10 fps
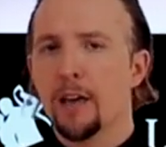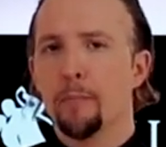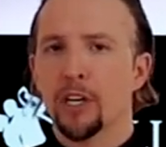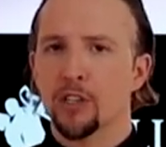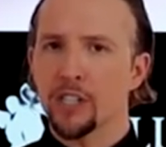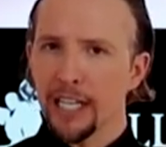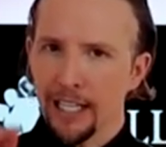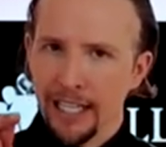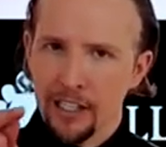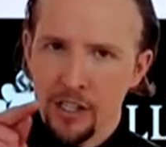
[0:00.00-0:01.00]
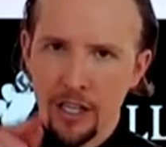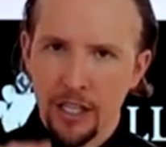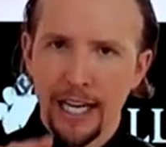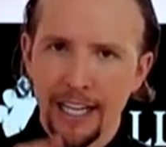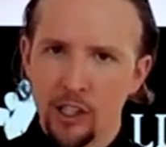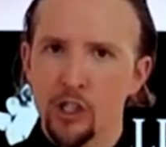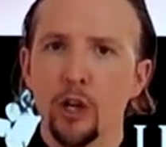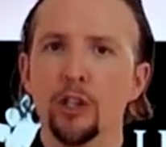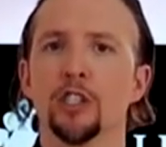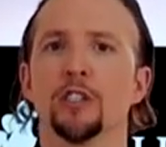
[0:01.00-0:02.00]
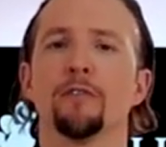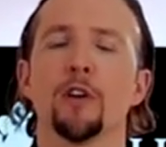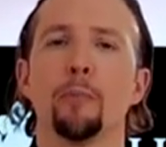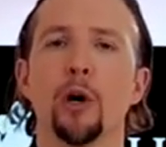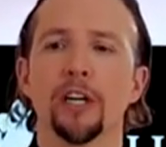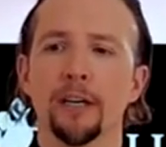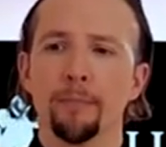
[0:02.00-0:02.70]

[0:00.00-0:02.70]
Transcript: Because it is the exertion of your body